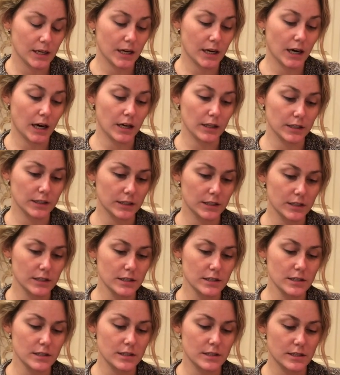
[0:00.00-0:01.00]

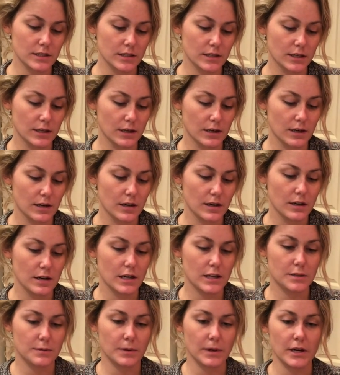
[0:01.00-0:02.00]
colors
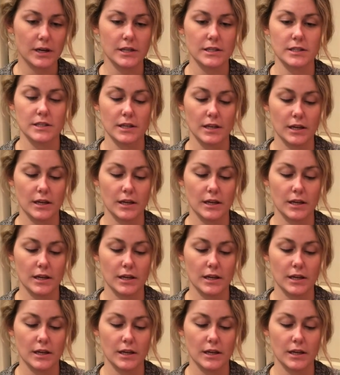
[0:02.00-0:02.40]
is because